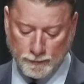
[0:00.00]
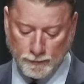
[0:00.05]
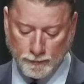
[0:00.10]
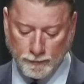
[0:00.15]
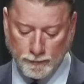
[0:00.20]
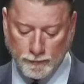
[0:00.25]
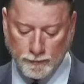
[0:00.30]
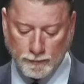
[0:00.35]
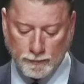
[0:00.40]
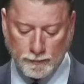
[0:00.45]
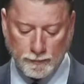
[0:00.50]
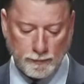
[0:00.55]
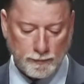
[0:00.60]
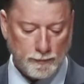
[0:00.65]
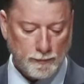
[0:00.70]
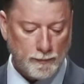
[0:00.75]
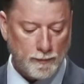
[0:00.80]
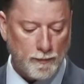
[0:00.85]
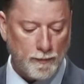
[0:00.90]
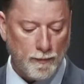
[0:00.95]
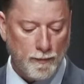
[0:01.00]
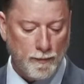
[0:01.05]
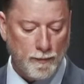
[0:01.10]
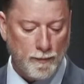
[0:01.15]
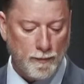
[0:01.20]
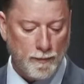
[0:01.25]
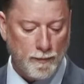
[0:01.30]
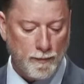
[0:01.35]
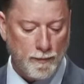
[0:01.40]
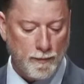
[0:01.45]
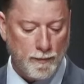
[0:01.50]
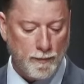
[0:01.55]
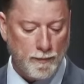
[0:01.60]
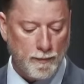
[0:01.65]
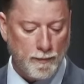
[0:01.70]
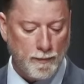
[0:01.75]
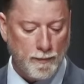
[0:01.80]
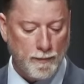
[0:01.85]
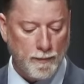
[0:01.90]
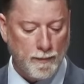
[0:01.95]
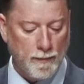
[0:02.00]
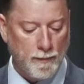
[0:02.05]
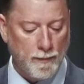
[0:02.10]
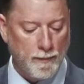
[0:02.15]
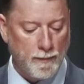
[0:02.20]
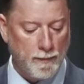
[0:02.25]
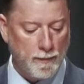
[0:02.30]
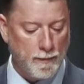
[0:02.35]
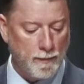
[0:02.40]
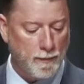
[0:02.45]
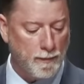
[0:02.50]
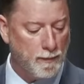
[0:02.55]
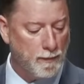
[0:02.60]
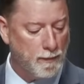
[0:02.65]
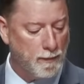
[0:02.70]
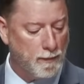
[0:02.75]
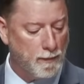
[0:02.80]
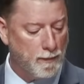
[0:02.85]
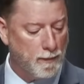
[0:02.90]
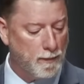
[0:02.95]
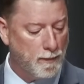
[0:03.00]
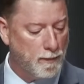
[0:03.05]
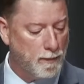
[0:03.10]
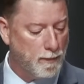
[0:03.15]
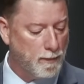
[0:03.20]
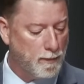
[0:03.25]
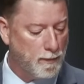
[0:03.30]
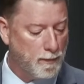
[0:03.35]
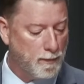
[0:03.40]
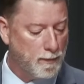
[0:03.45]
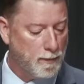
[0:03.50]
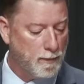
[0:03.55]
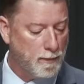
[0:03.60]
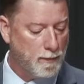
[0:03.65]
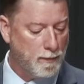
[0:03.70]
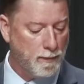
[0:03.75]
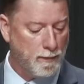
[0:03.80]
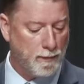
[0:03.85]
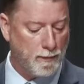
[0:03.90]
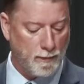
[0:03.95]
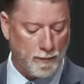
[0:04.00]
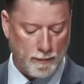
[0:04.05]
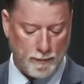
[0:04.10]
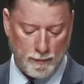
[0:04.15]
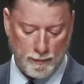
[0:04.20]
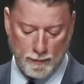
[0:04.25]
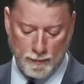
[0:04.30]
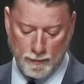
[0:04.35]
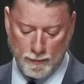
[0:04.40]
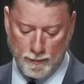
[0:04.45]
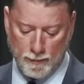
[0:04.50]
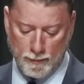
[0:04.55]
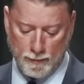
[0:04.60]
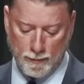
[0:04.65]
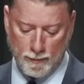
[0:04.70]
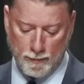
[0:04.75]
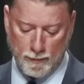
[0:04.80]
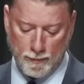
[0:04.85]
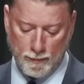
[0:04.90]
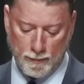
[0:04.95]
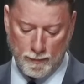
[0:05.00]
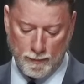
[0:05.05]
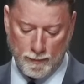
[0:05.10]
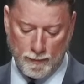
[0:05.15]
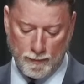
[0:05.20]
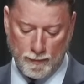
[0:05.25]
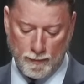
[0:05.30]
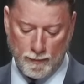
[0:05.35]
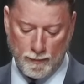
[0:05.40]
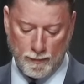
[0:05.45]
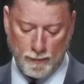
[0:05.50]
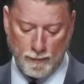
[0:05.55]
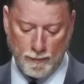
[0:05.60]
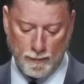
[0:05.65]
Nobody speaks.